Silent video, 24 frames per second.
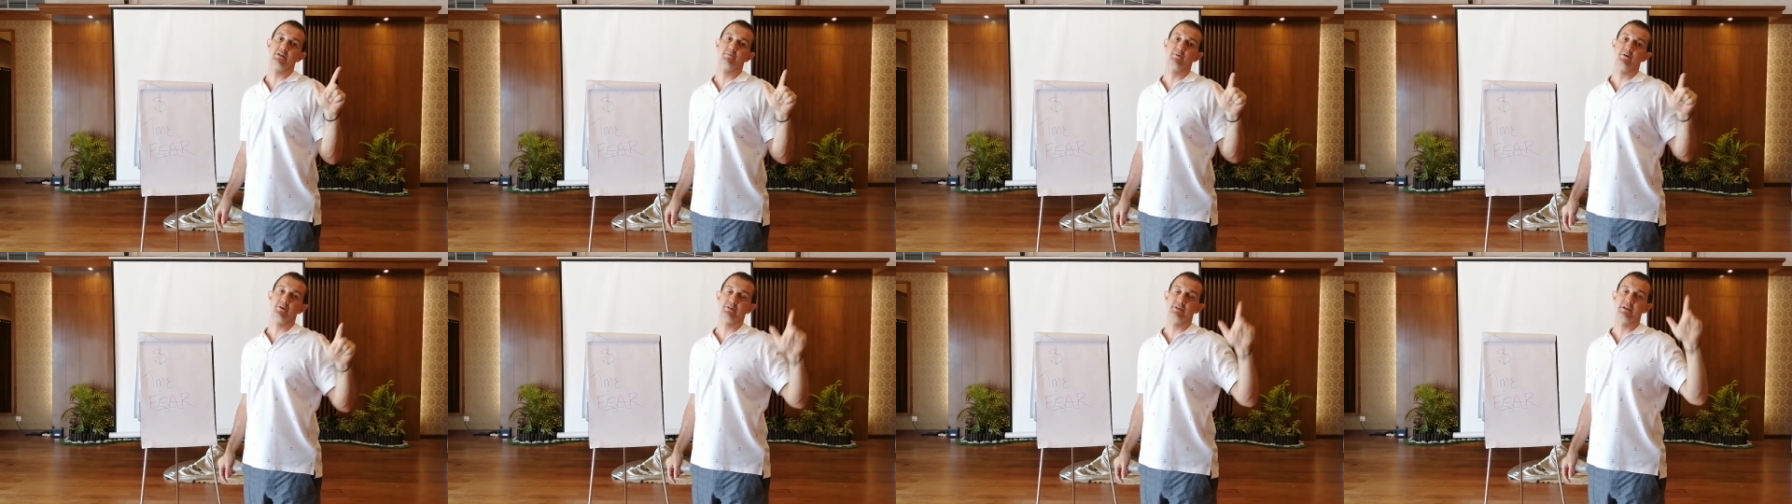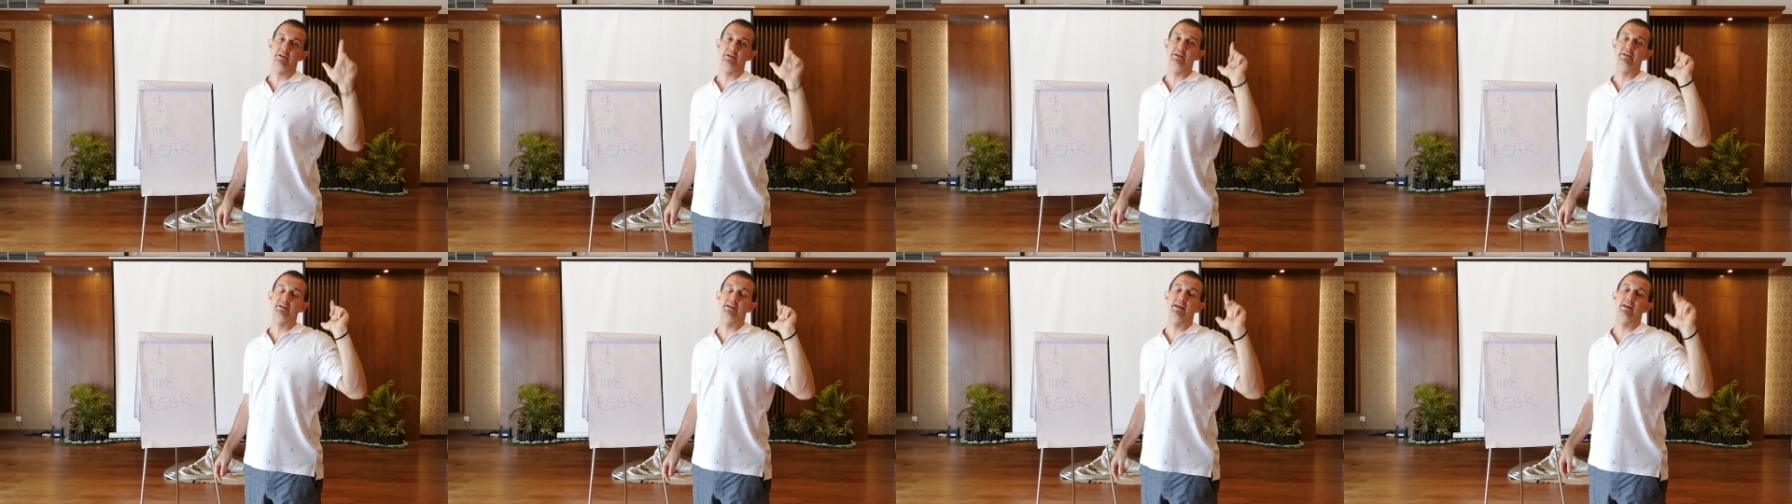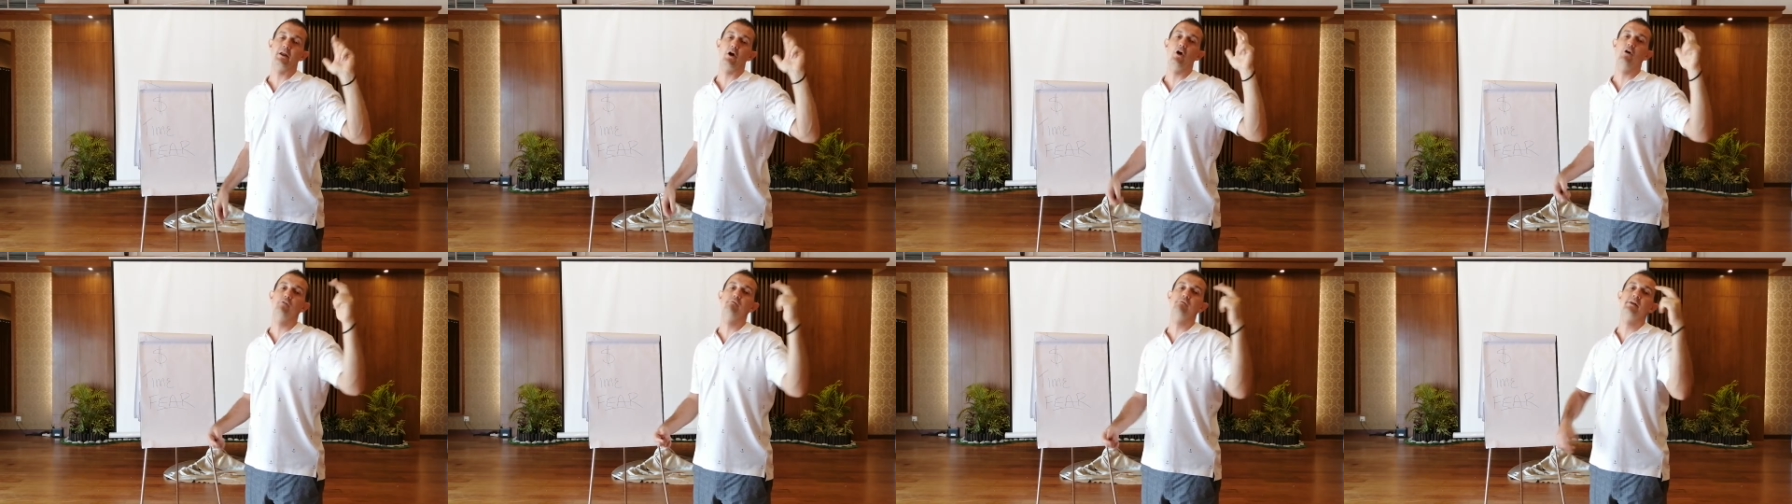is because they need to
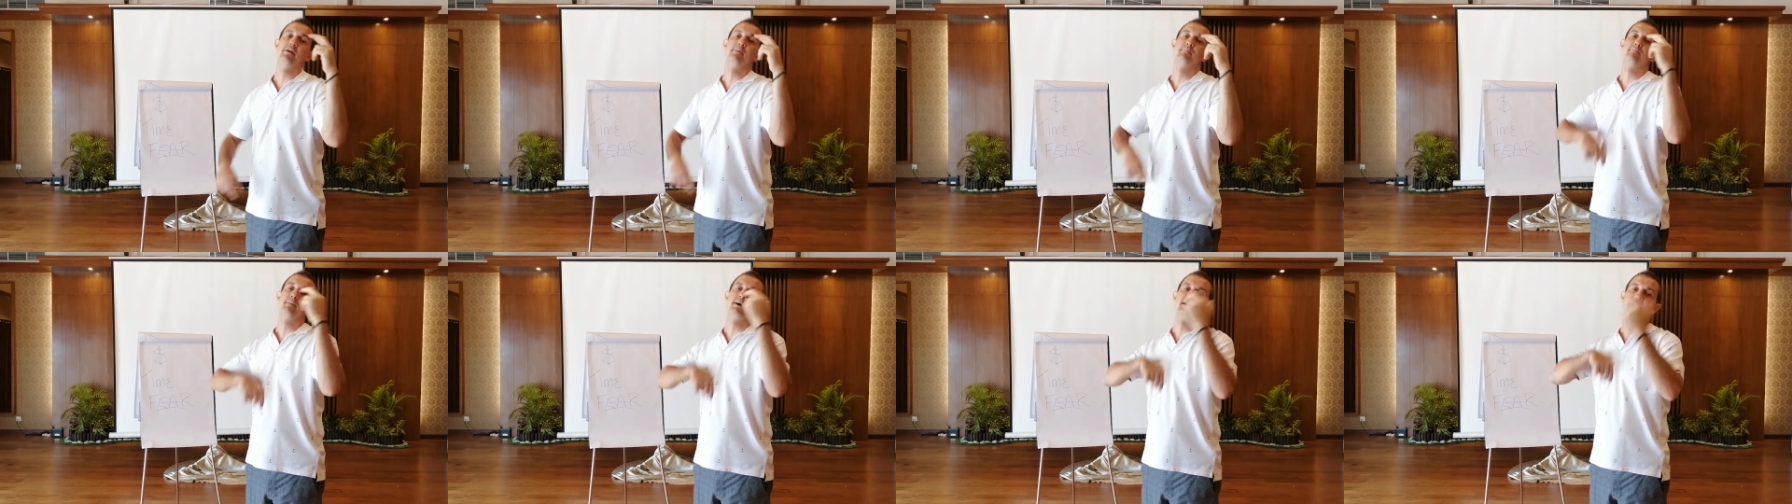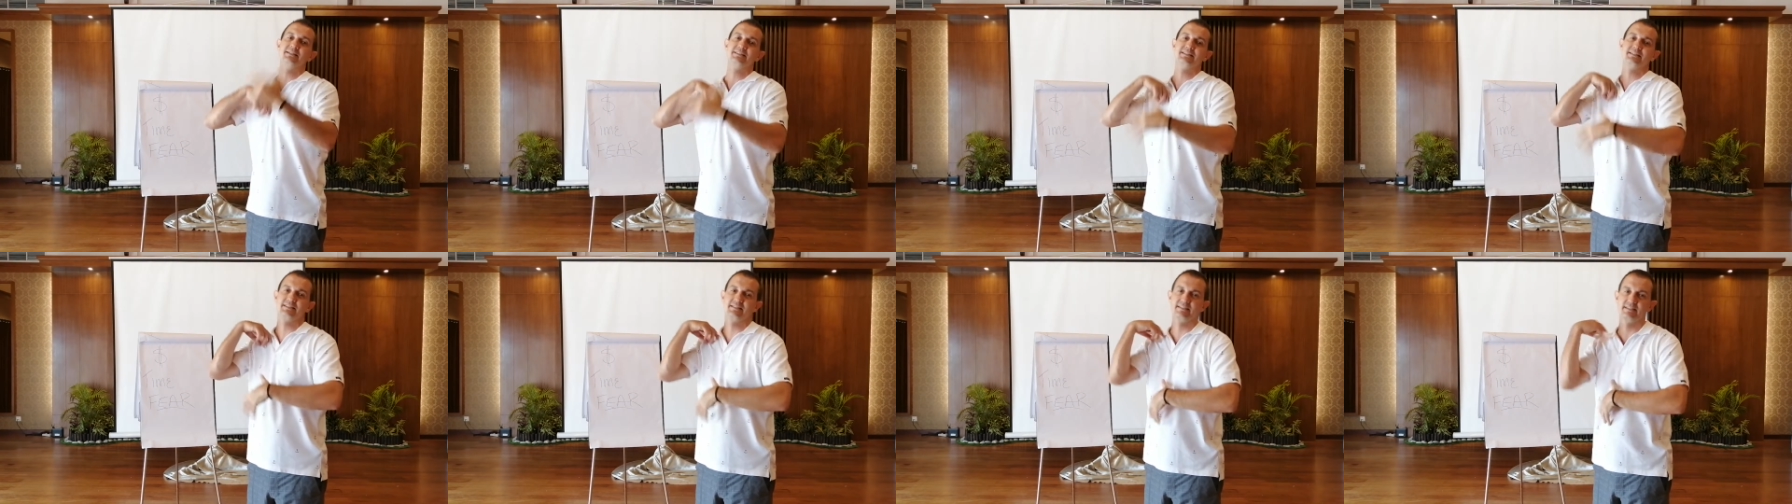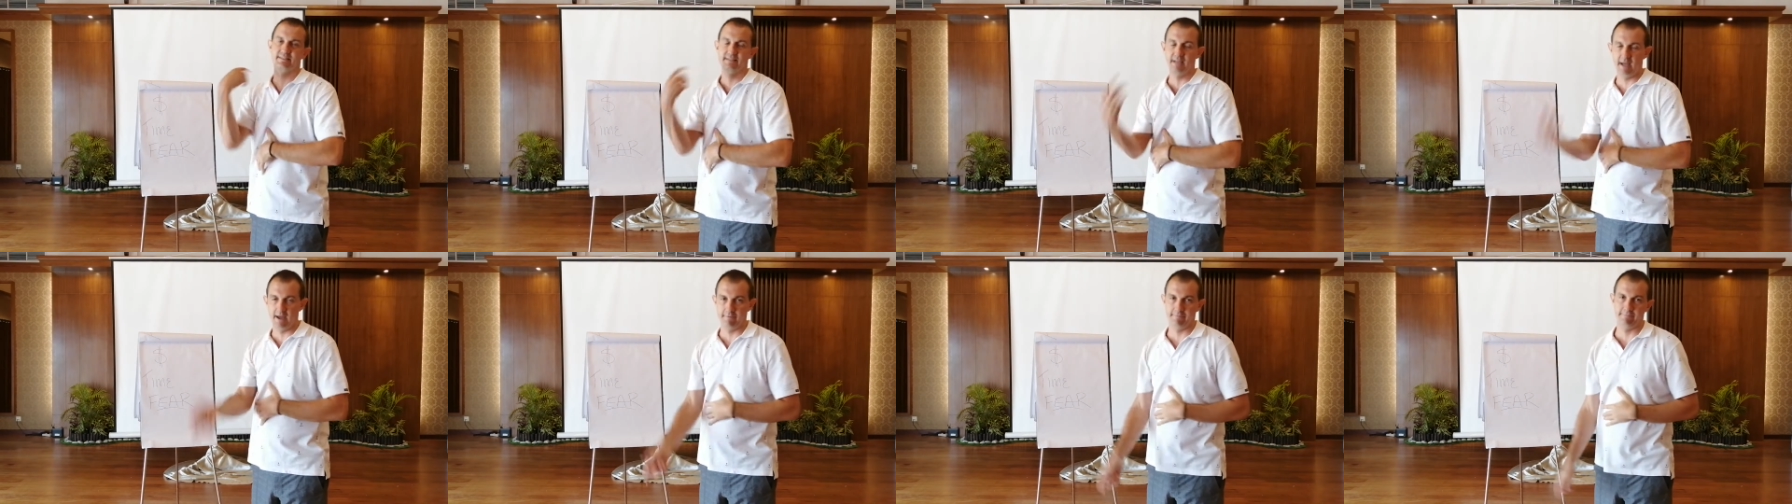get over their money
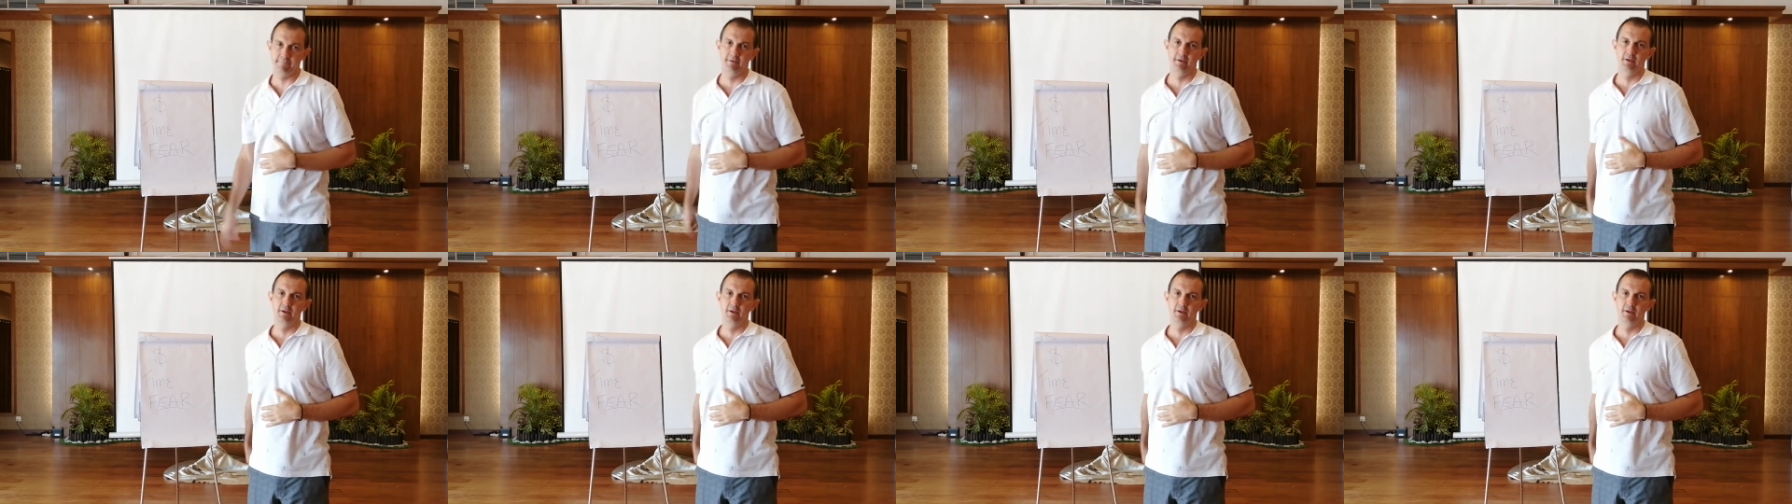stuff,